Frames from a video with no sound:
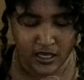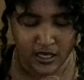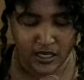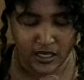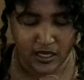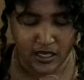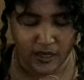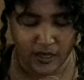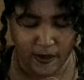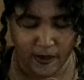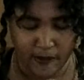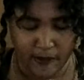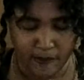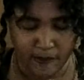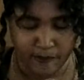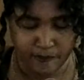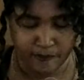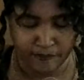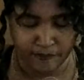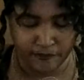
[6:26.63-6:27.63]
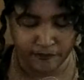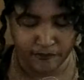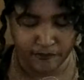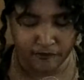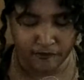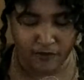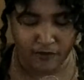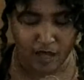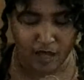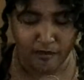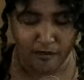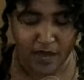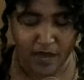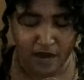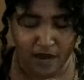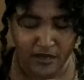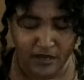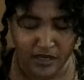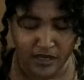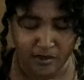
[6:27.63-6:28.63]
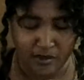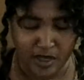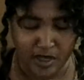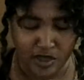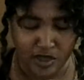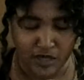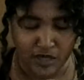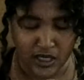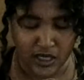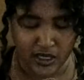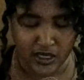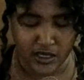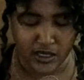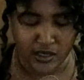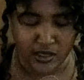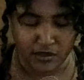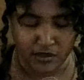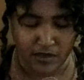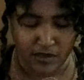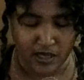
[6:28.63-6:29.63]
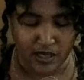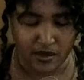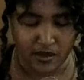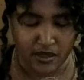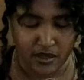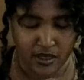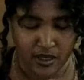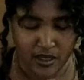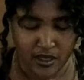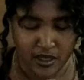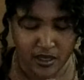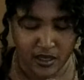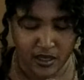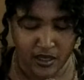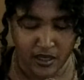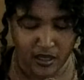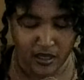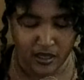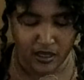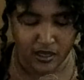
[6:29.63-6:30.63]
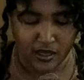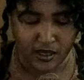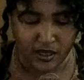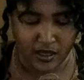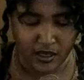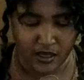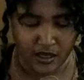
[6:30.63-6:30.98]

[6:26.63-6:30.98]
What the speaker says: Yep. Powers that be trying to disrupt uh